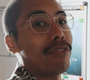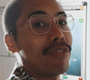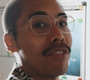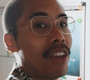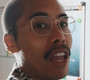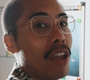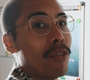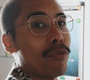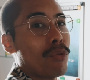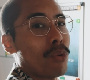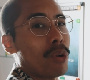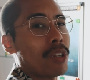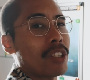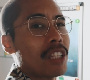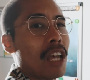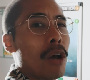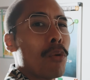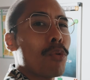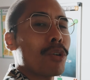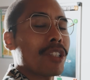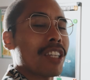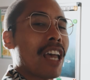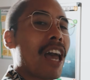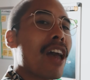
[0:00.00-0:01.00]
favorites, I
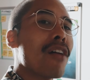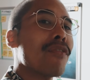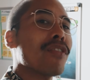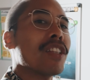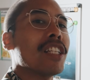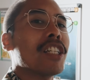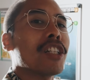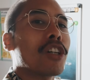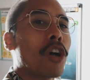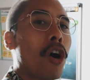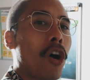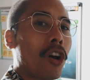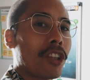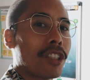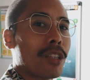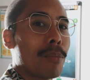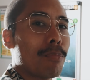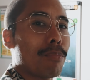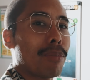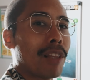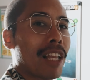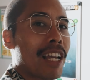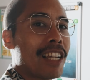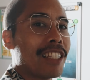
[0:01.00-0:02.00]
was heavily
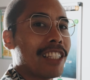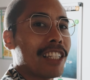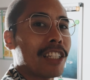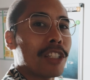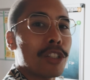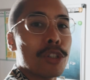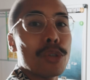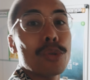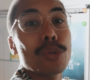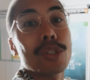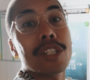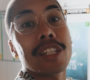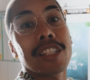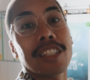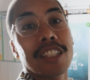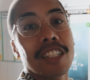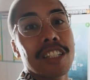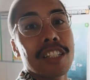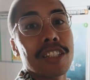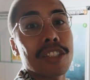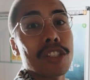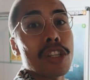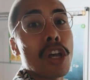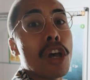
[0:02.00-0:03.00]
contemplating using this